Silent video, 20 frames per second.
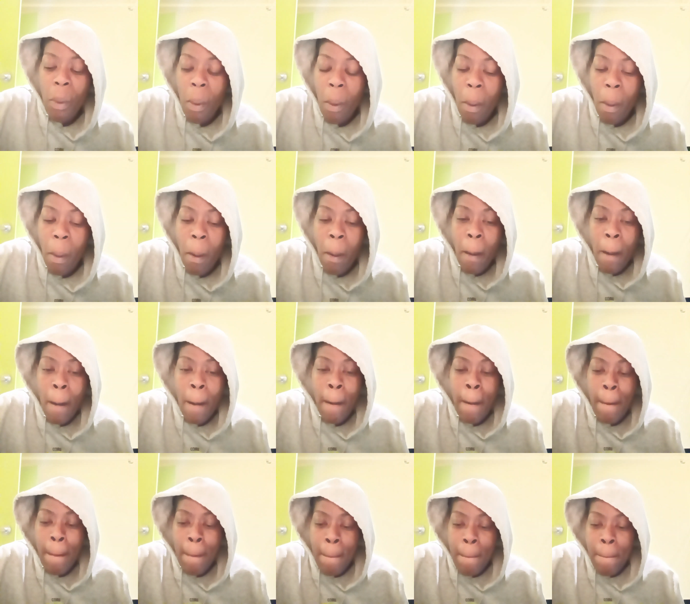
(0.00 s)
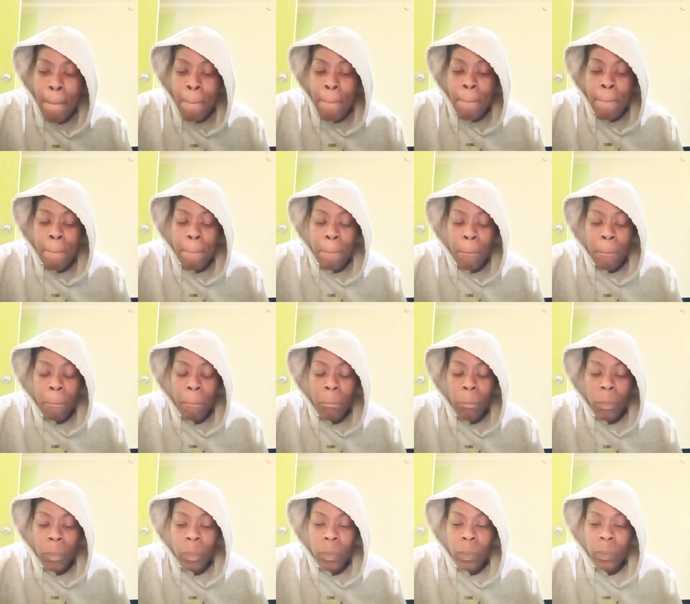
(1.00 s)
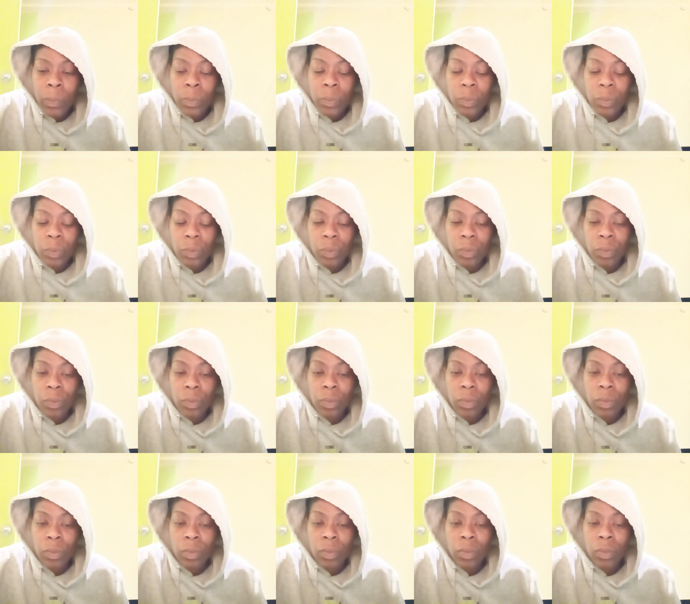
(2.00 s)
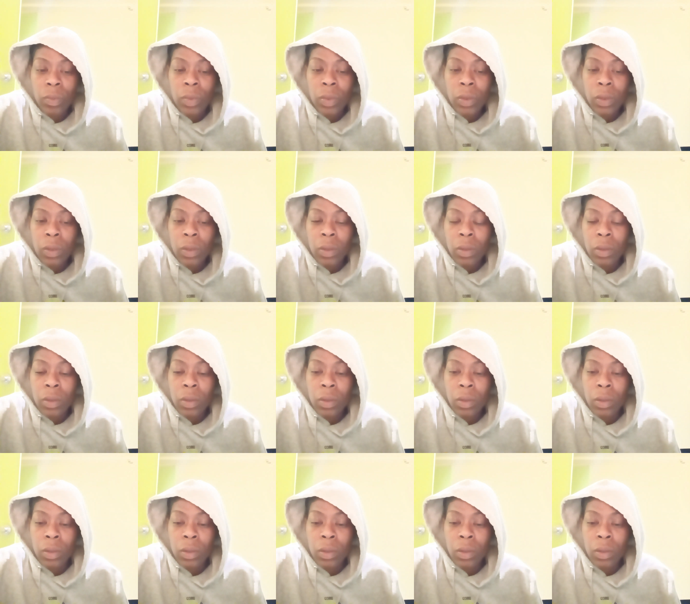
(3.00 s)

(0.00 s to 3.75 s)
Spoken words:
(silence)